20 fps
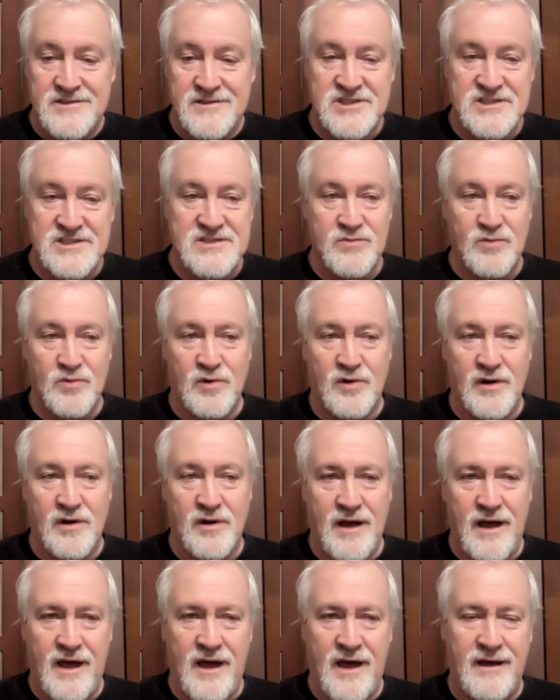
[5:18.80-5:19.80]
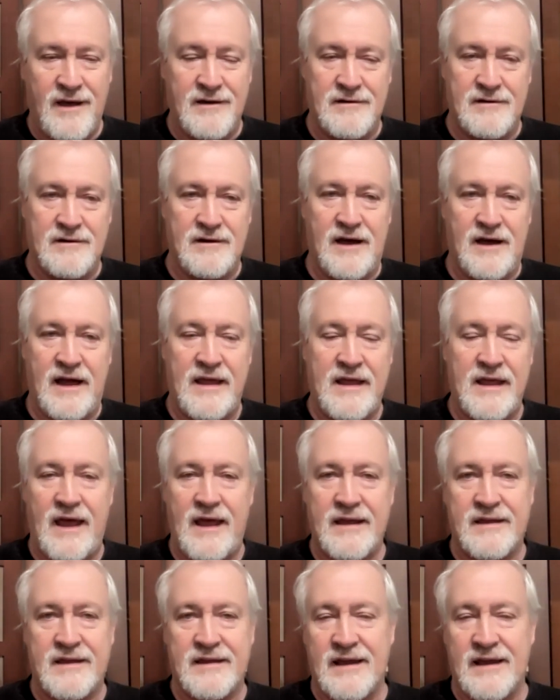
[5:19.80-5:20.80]
she said, well, I,
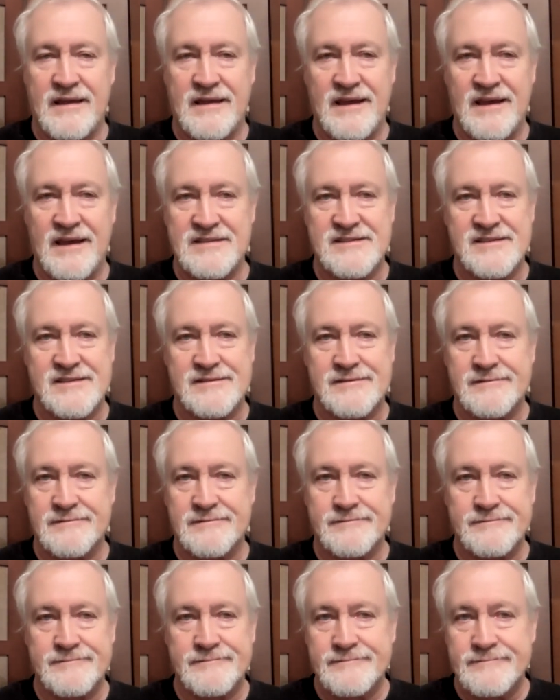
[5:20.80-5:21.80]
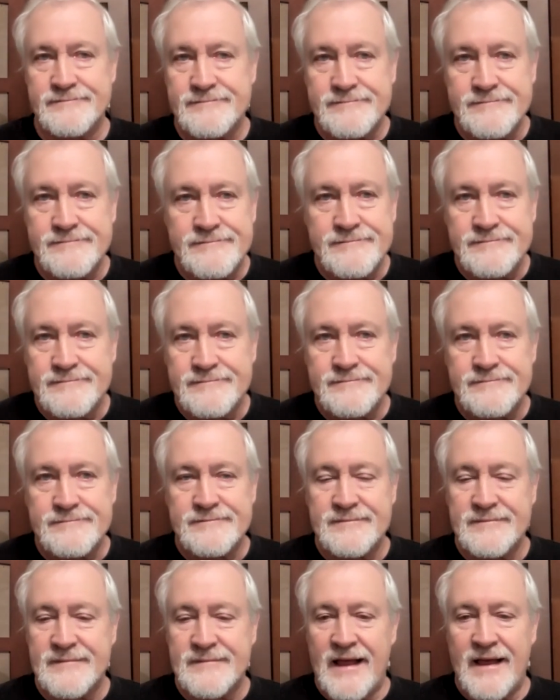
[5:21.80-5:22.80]
I, I guess,
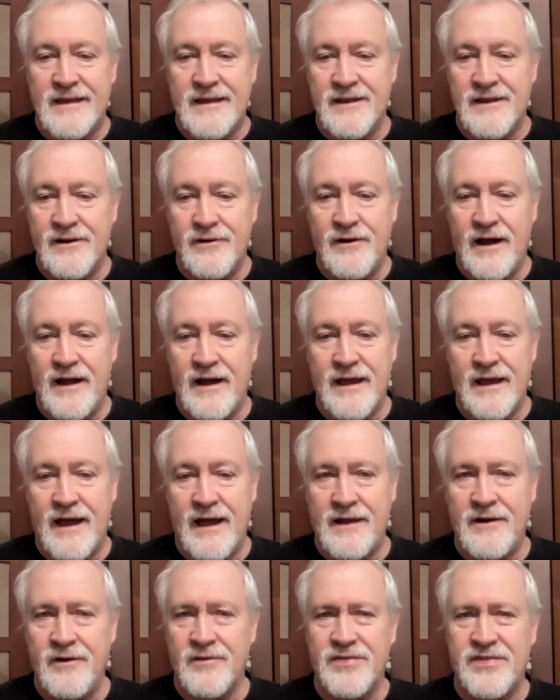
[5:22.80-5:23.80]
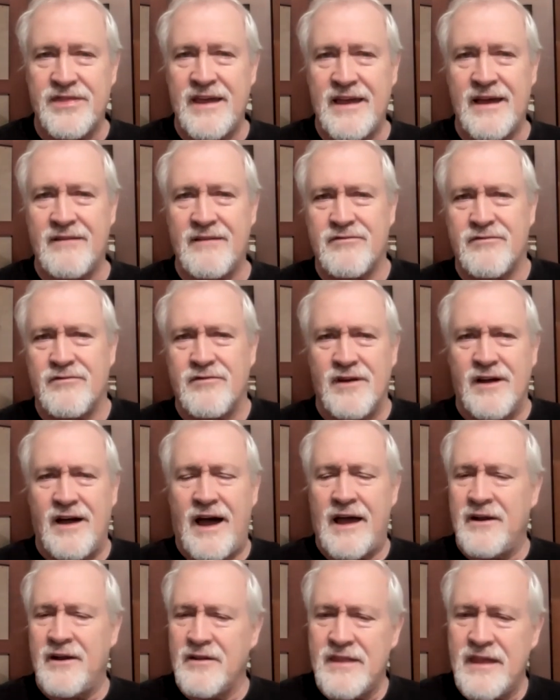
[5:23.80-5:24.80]
you know, I, I don't think I've,
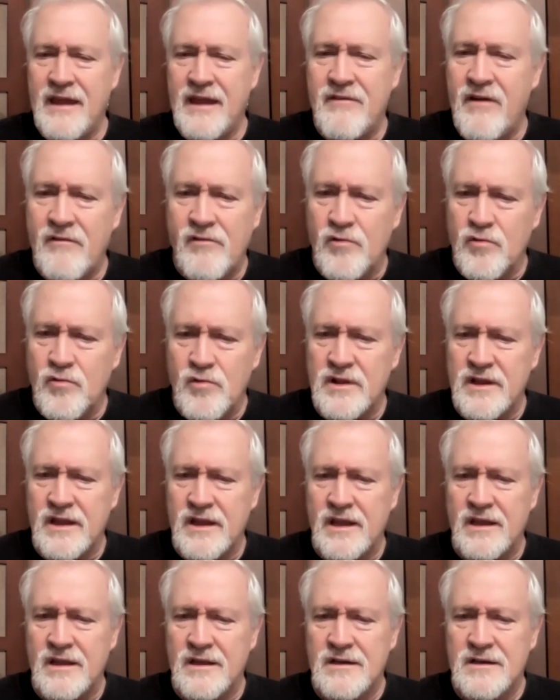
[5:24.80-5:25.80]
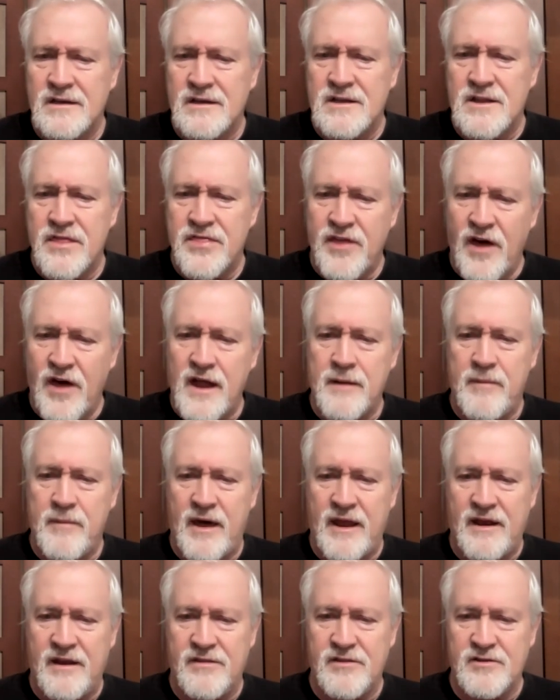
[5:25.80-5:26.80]
I don't think I've ever really thought
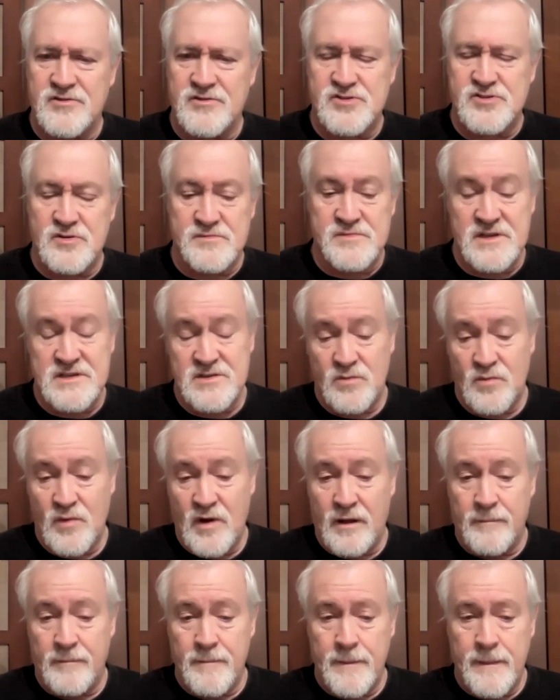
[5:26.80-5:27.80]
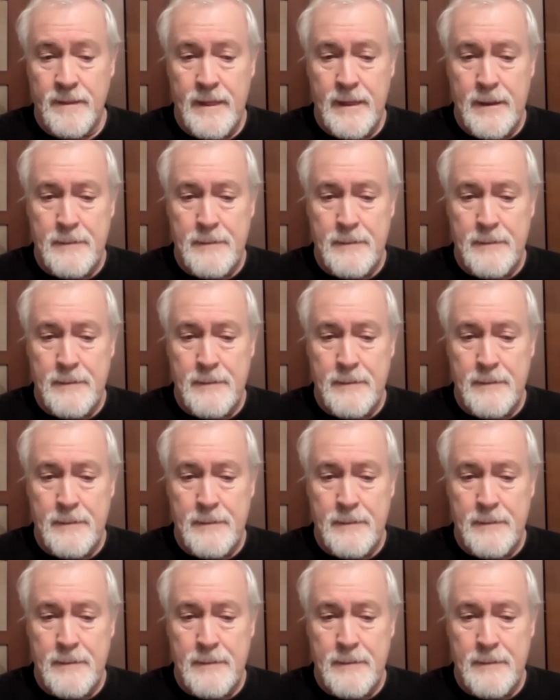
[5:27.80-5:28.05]
about it in those terms. I said, well,